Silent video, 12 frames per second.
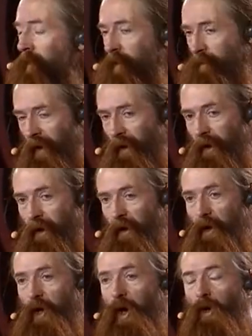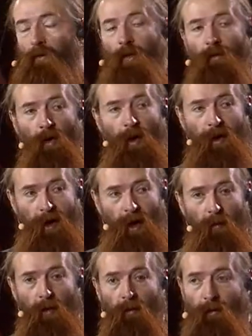medicine of the
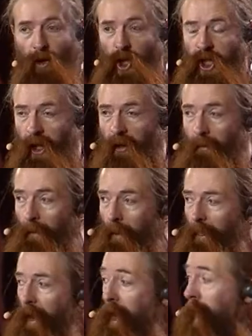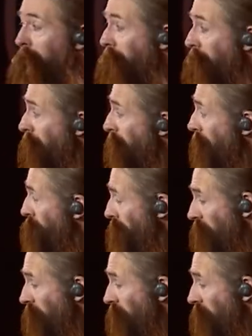foreseeable future. In